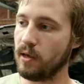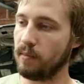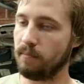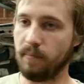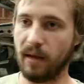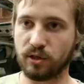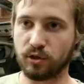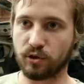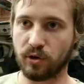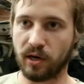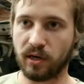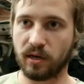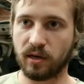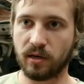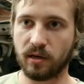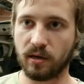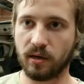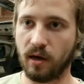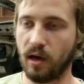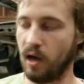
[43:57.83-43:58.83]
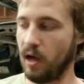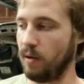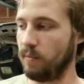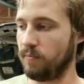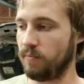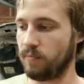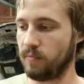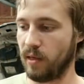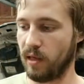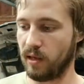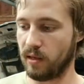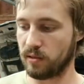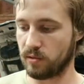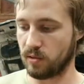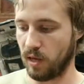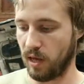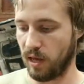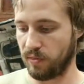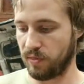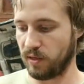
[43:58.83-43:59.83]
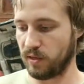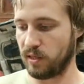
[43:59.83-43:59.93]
Metric. I think